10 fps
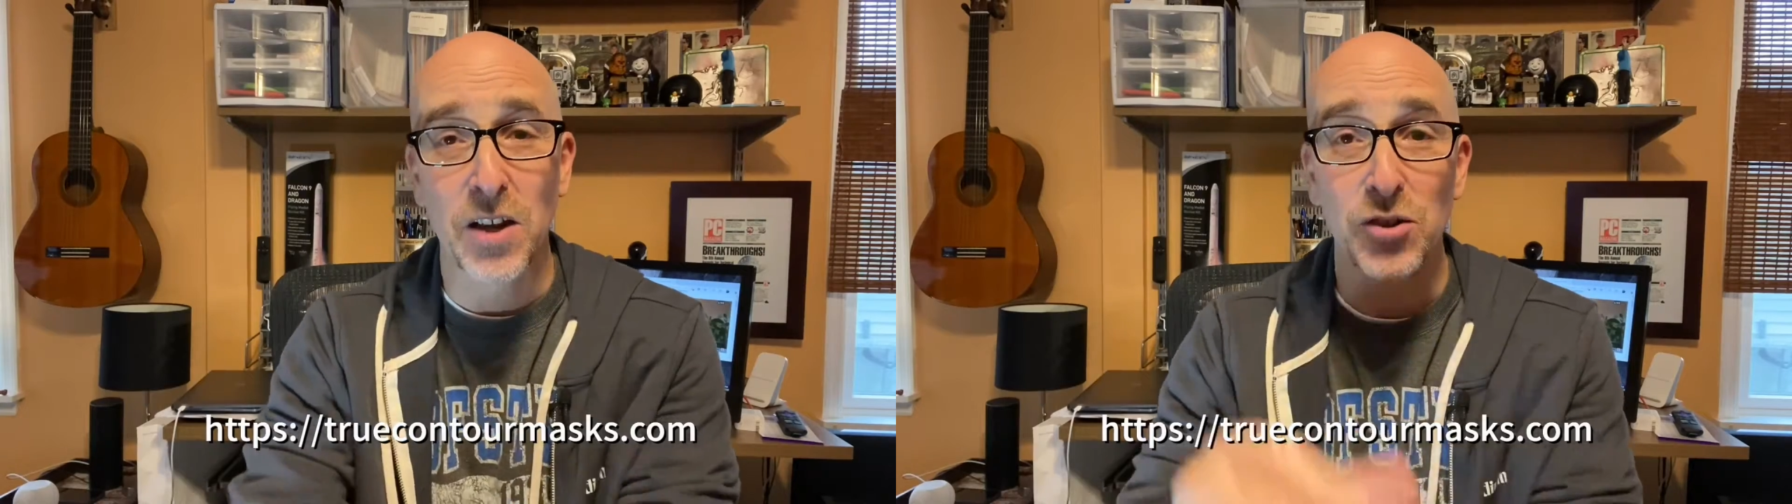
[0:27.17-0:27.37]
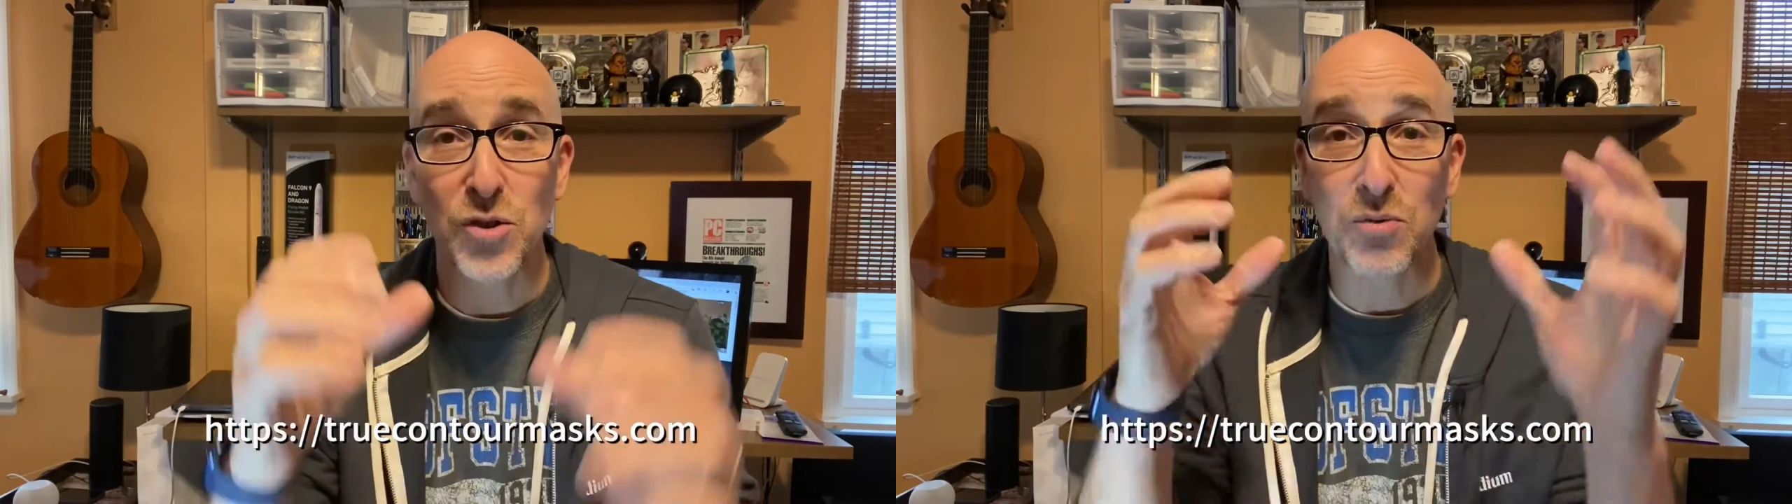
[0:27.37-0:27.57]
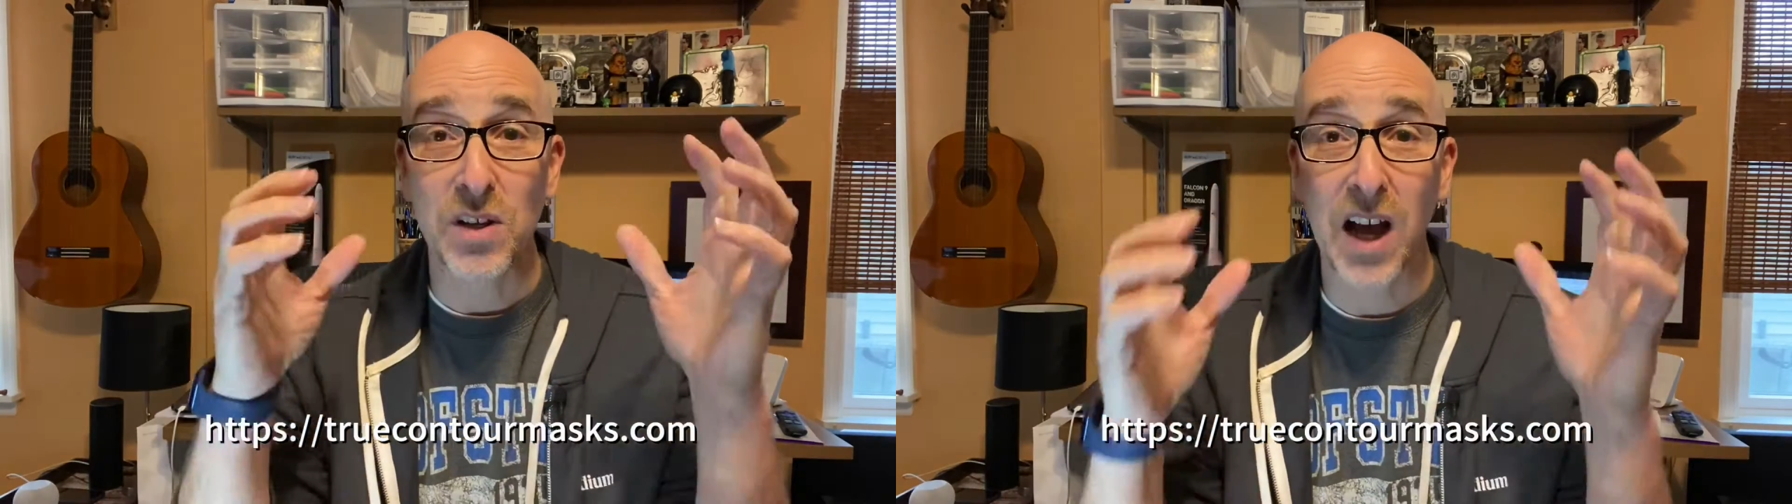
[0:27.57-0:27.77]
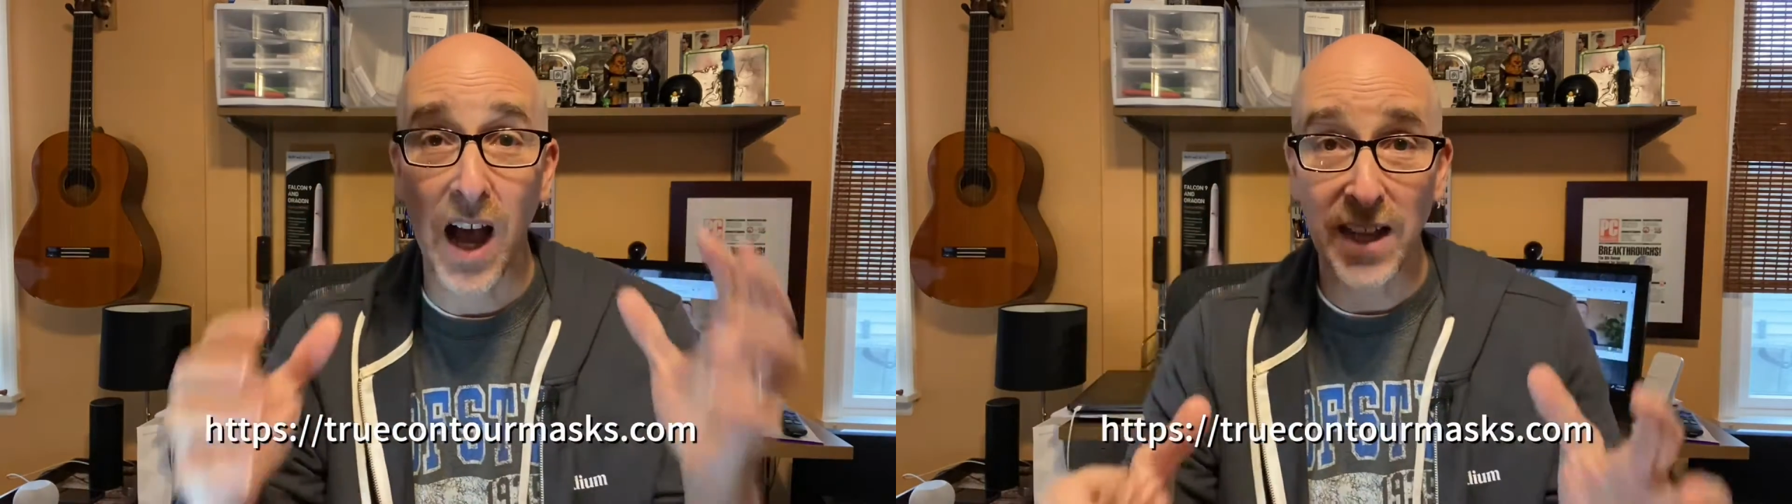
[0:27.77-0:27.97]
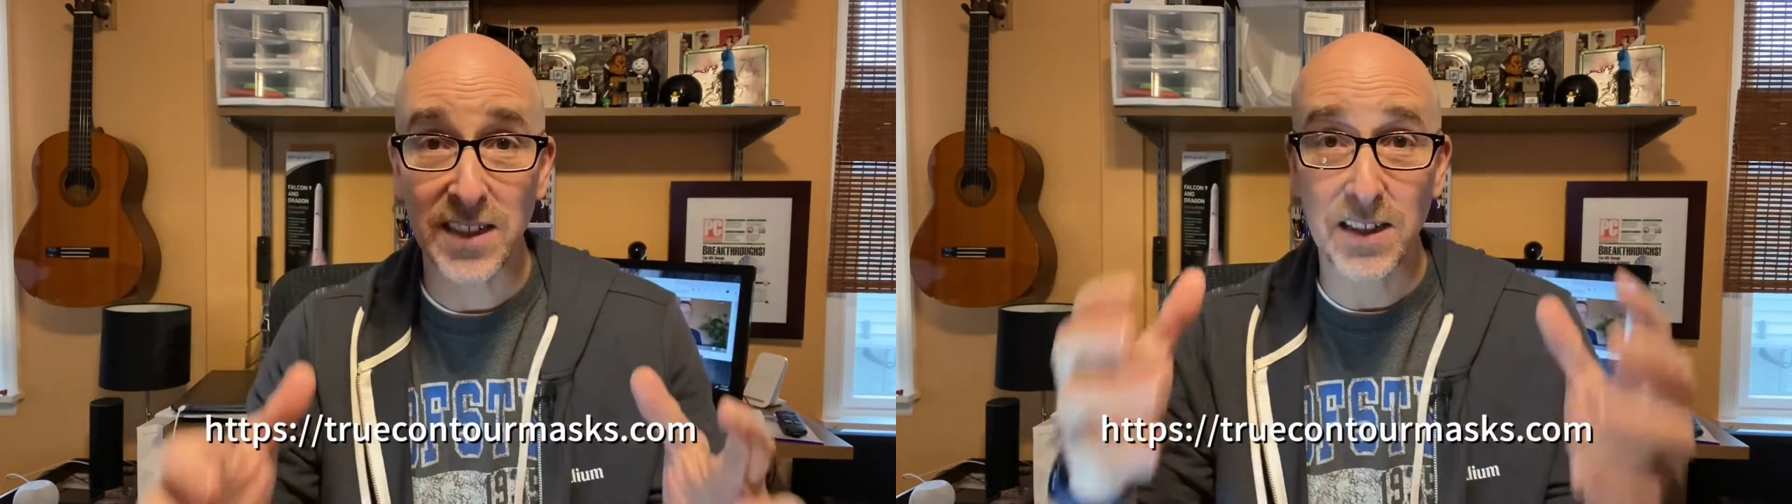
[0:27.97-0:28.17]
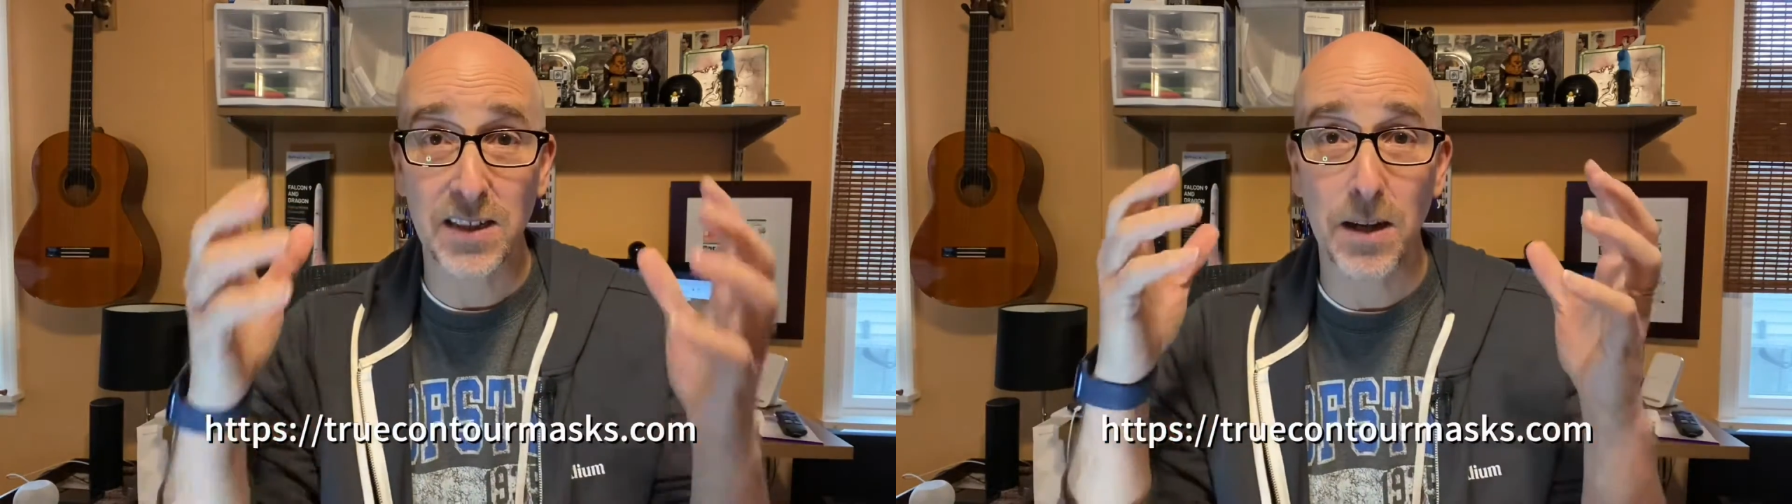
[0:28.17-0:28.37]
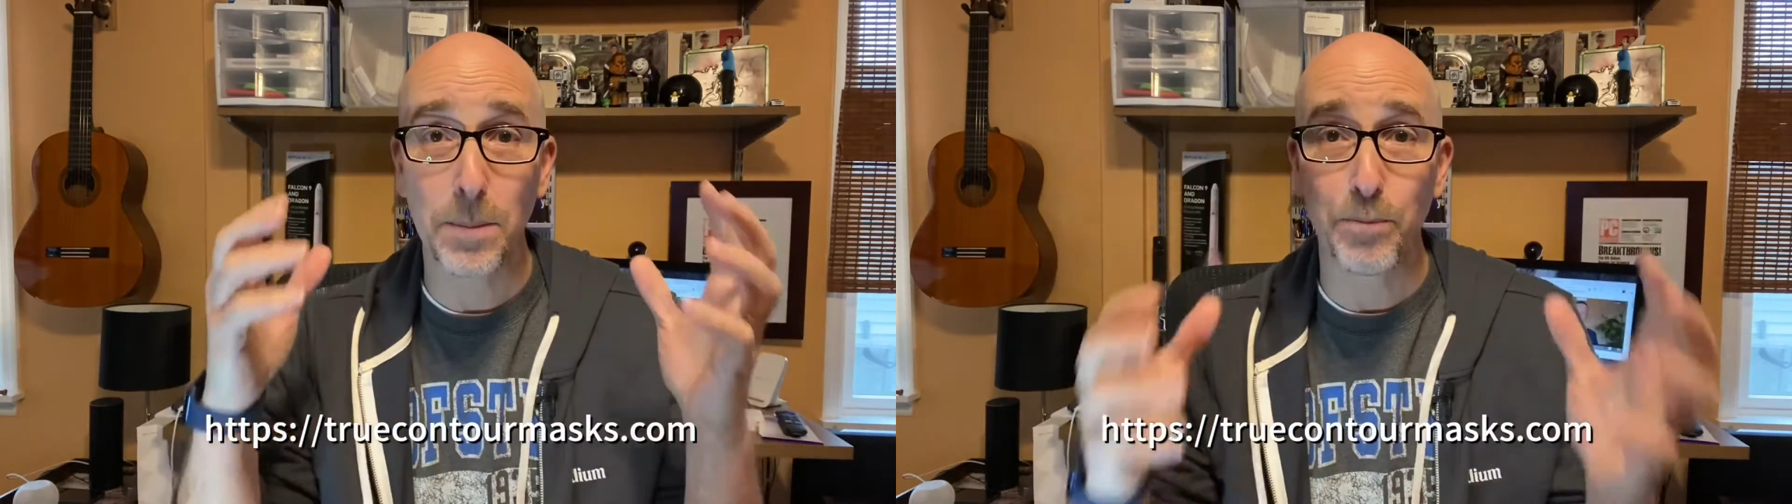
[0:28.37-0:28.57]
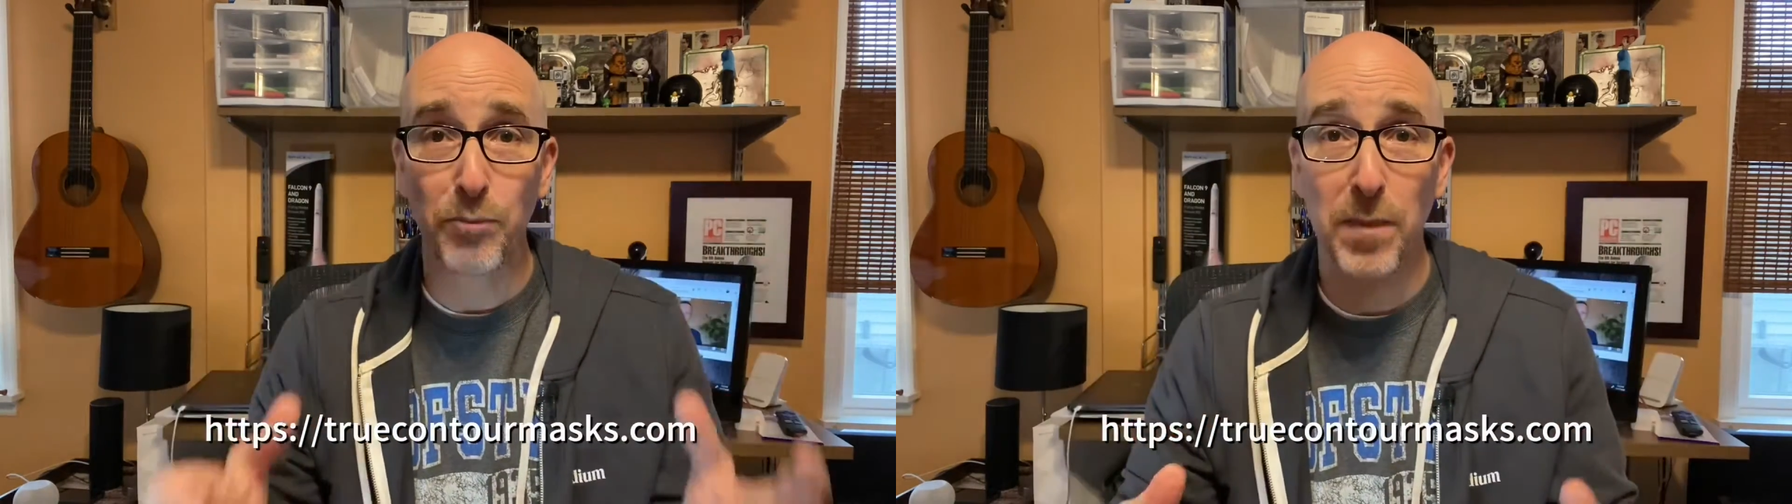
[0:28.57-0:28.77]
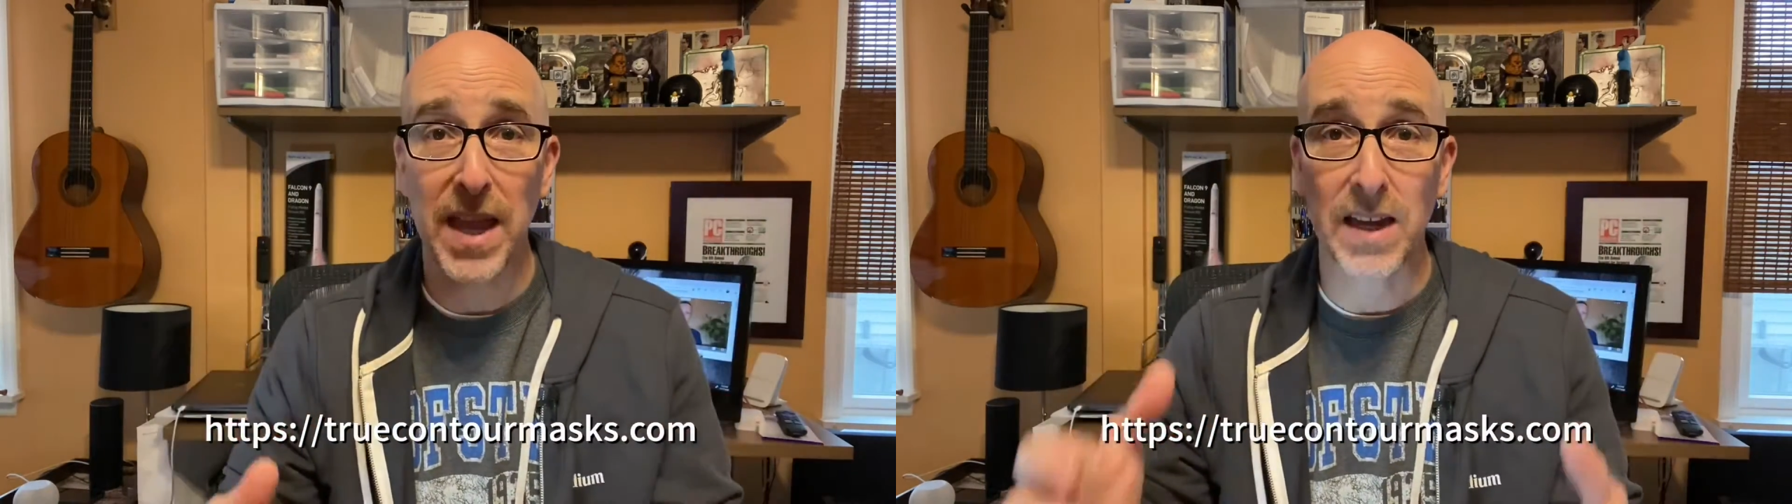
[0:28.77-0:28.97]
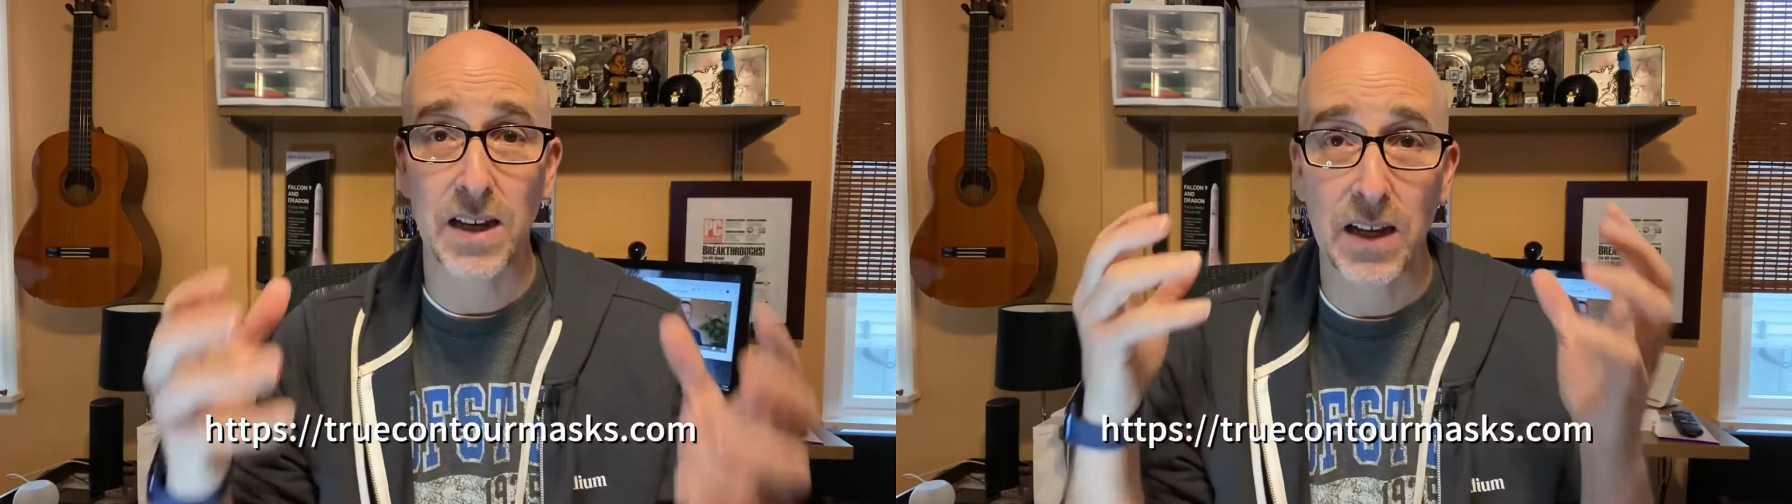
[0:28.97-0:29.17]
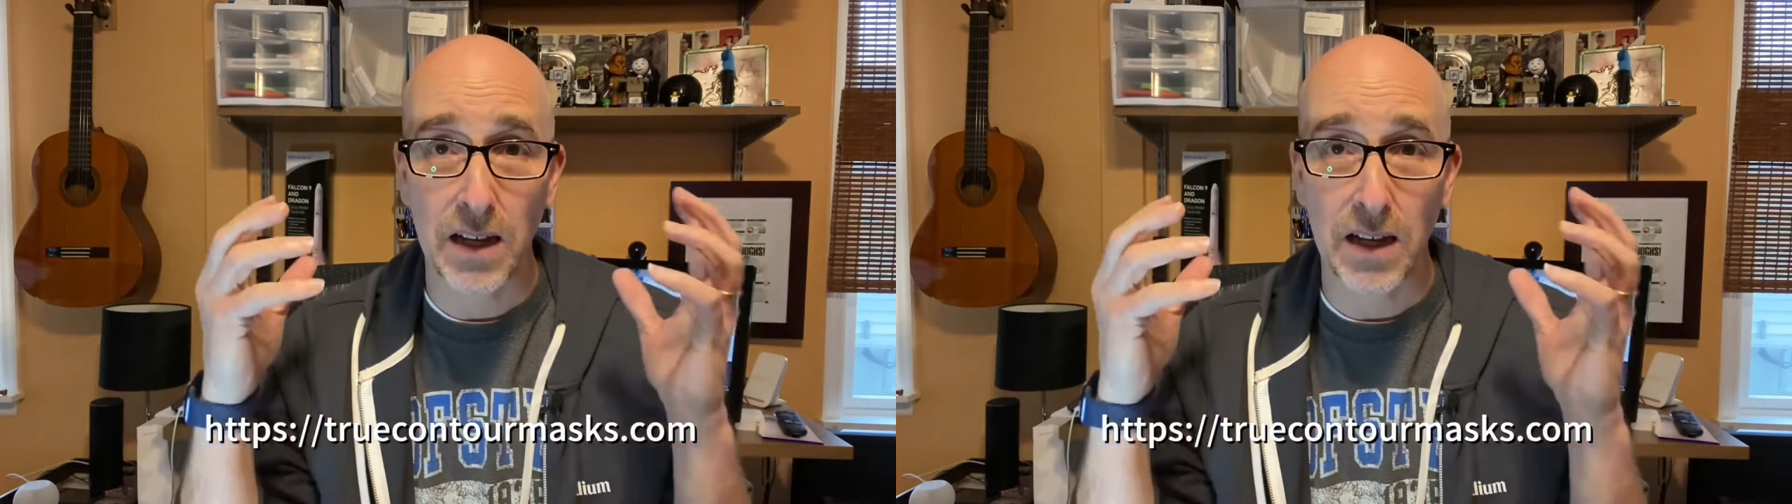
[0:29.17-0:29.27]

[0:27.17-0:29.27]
to custom make